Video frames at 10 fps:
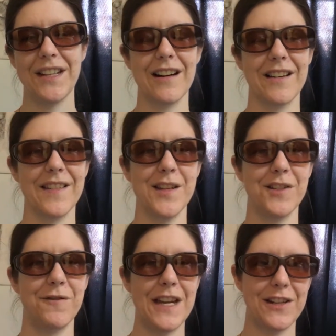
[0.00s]
are
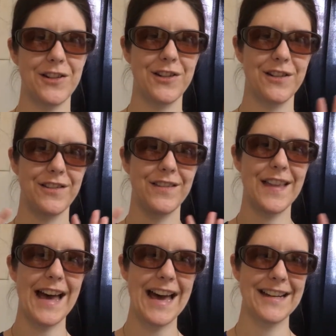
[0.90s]
these fish
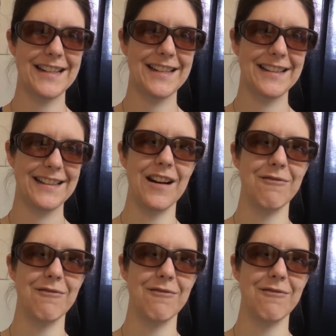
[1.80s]
that,